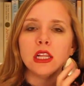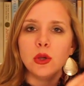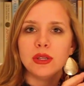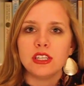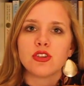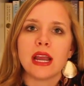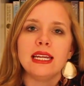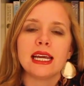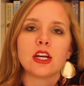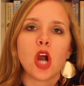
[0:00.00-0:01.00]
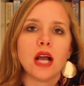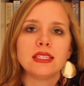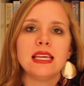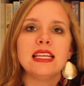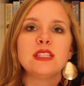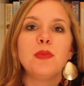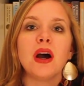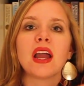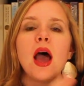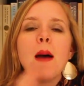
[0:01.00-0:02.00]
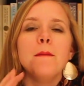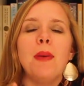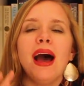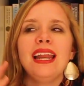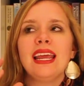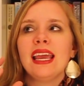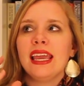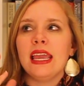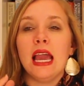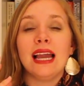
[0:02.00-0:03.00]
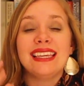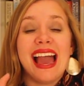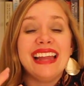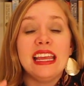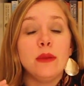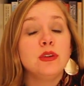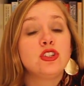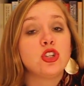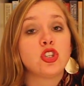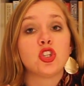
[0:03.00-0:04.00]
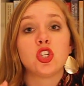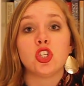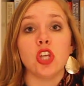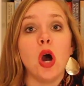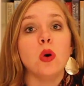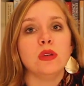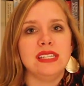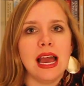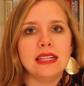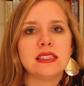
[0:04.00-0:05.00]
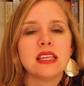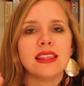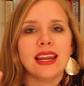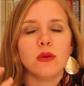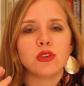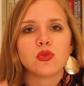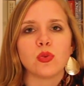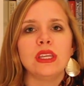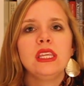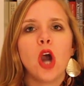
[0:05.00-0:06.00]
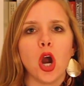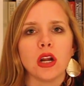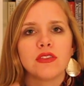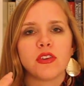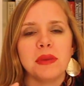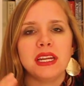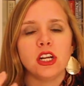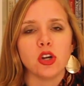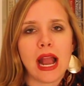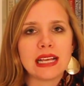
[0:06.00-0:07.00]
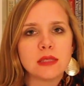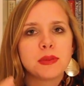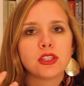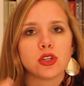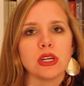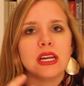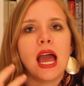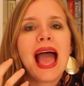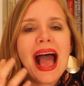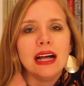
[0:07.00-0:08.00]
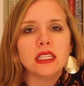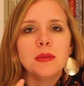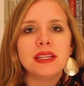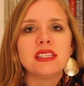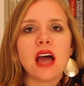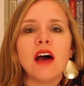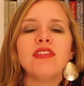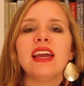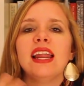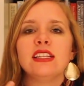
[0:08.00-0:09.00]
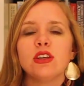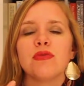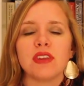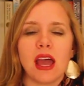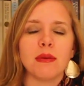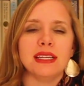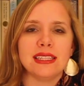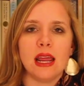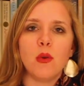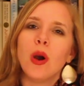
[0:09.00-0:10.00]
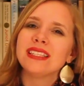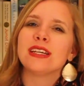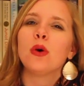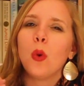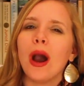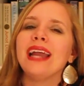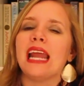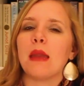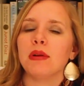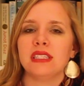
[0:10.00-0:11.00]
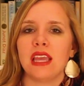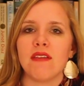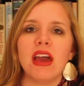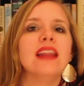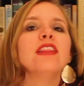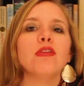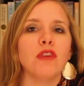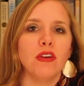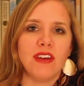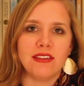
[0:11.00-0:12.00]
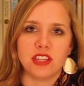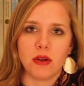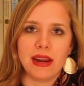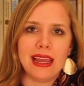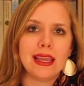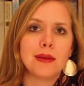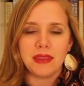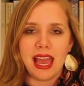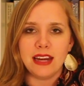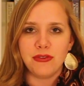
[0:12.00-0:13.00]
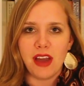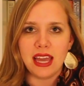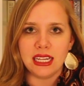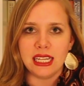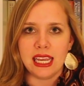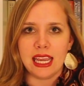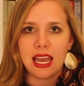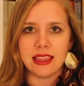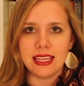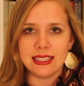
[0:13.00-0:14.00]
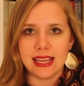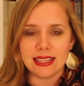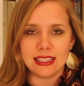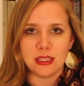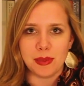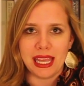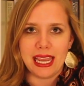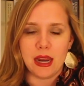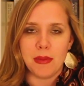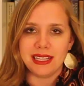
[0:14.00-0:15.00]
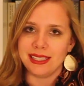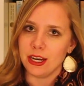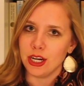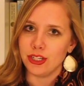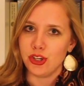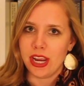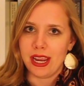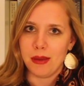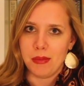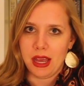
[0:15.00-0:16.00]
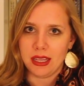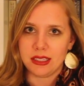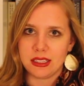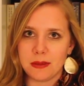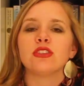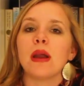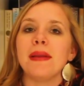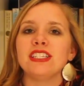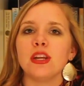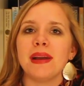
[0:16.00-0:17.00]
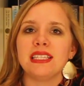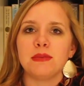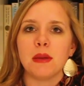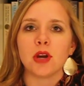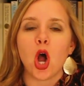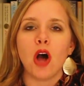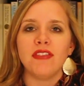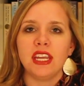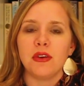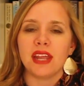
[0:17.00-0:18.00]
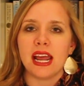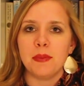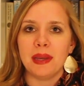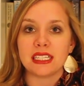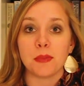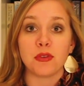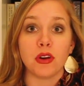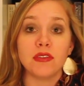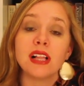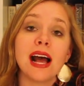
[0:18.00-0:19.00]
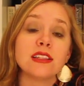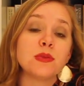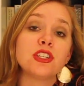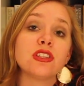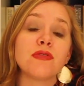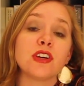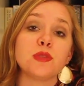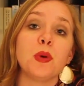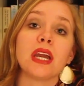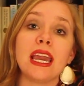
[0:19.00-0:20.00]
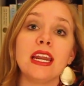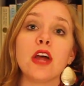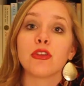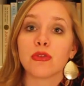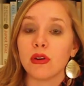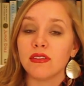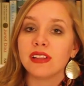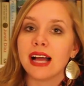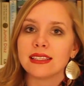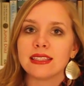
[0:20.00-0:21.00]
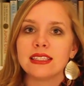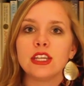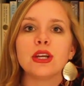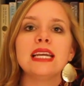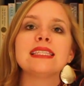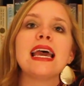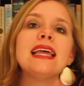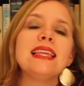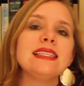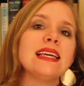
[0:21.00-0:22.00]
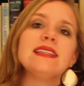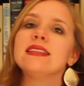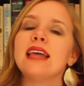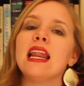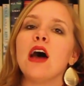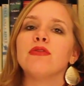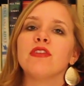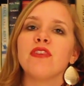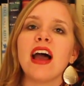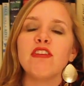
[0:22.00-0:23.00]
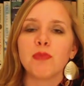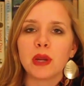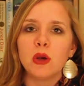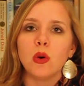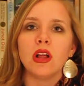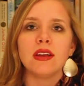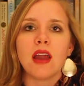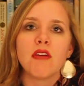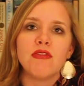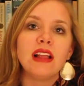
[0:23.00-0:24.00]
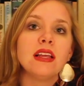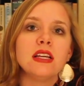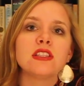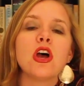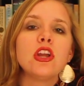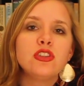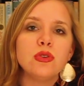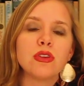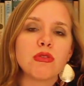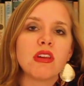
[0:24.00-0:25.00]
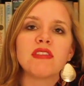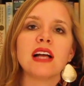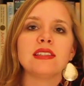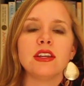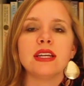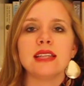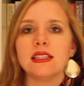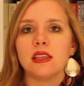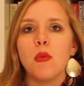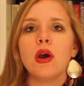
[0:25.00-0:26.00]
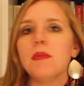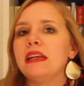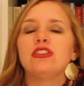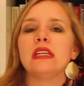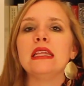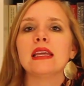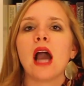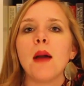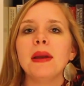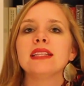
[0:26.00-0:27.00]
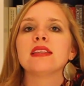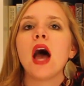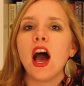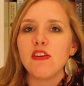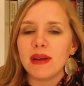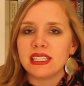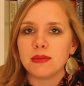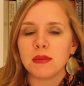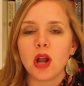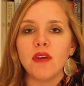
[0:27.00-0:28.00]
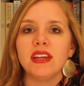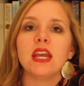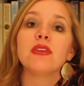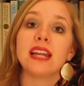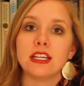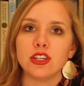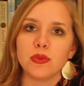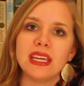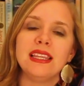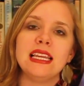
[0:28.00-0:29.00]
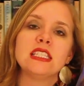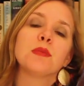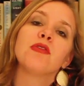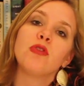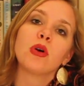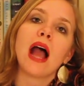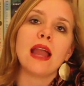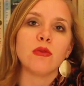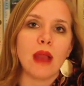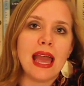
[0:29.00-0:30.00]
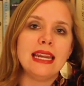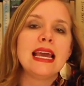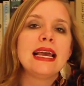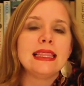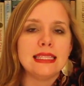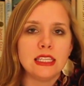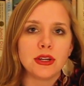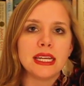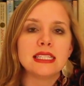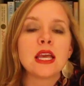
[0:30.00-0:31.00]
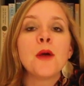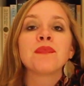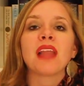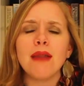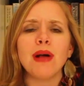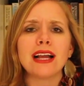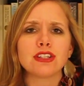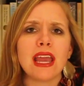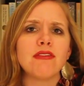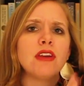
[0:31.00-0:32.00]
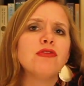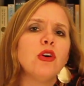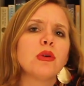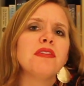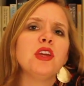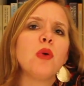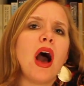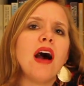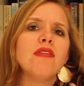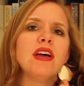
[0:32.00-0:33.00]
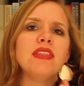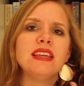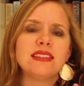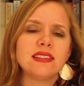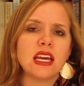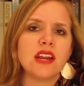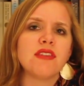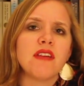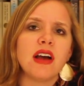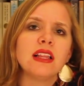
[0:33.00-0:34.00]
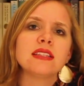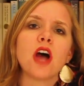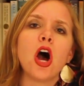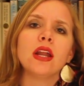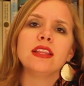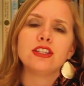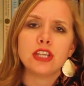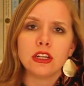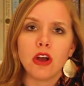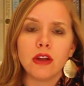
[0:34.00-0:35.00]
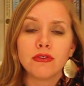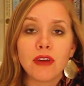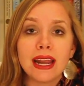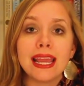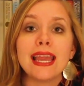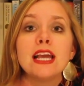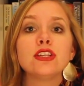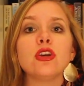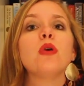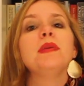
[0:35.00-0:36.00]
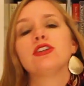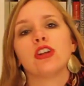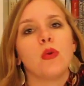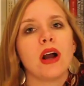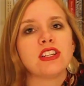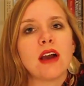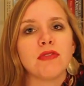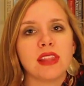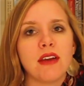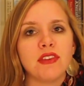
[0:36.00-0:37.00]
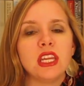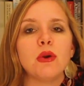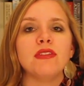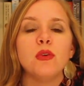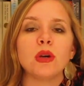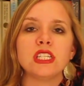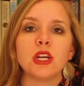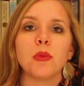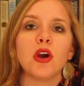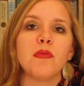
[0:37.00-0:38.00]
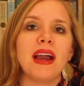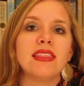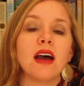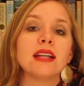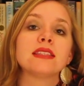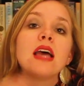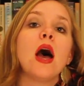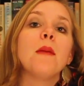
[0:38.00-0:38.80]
Lewis is trying to get across in this book, but again, it was just so dense that it was really hard for me to grasp certain elements of it, and so for that reason I wasn't quite able to give it the full 5-star rating. And finally, The Assassin's Blade by Sarah J. Maas. So I mentioned in my September haul video that I had picked up Throne of Glass, which is the first book in Throne of Glass series. This is a set of 5 prequel novellas to the Throne of Glass series, and someone mentioned in the comments of my September haul video that I should read these before I read the series. I will actually have a full review of this set of novellas on the channel on Friday, so be sure to watch out for that video if you want to hear more of my thoughts.